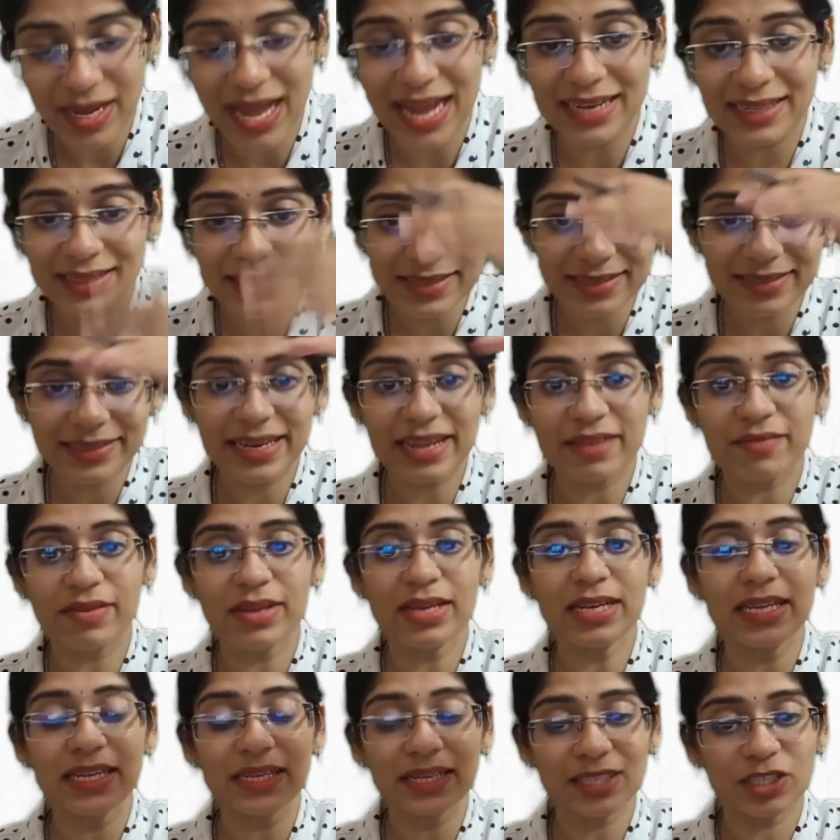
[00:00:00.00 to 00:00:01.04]
At this level,
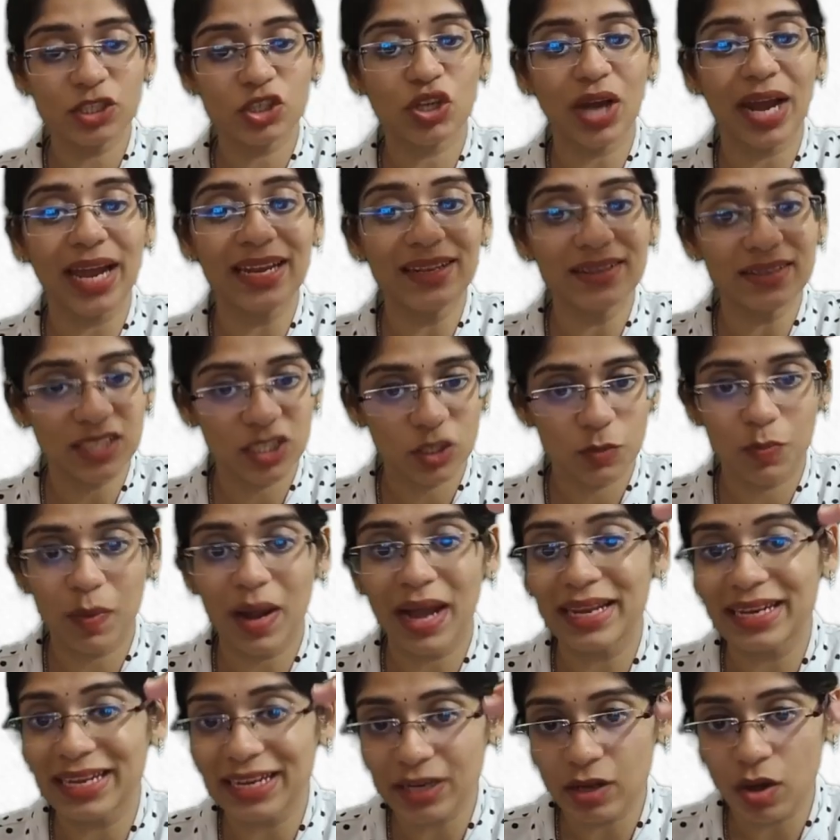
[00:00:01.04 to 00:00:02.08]
in a child, the
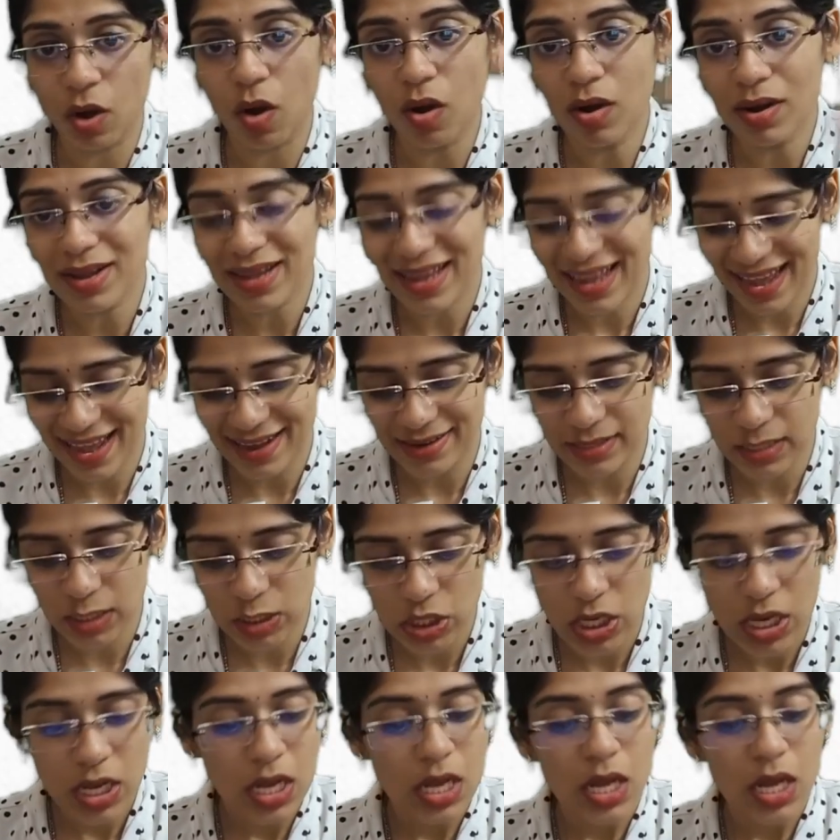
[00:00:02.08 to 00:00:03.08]
spinal cord ends.